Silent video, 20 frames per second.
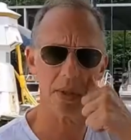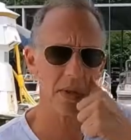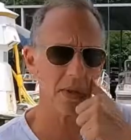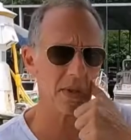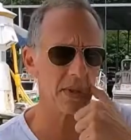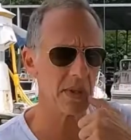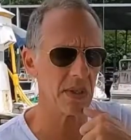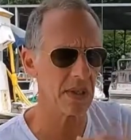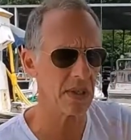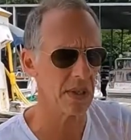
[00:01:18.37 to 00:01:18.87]
and
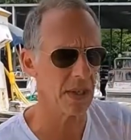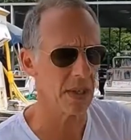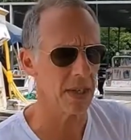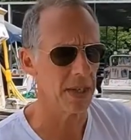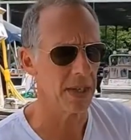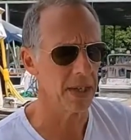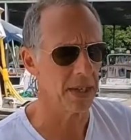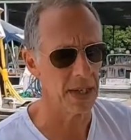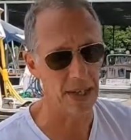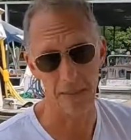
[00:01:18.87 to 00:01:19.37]
closes.
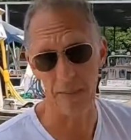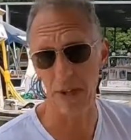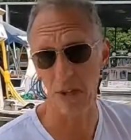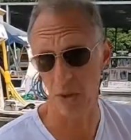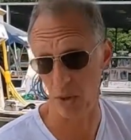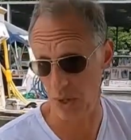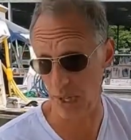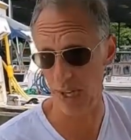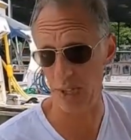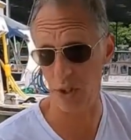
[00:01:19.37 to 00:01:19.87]
You got to make
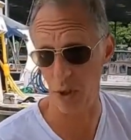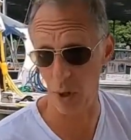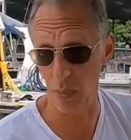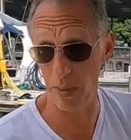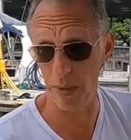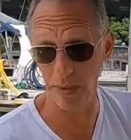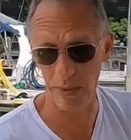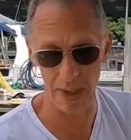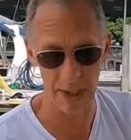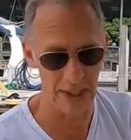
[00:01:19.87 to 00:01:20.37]
sure that's
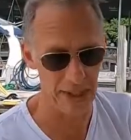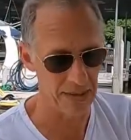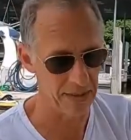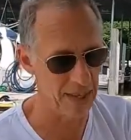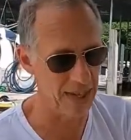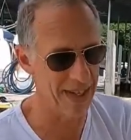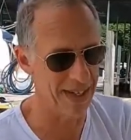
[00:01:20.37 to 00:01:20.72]
open, right?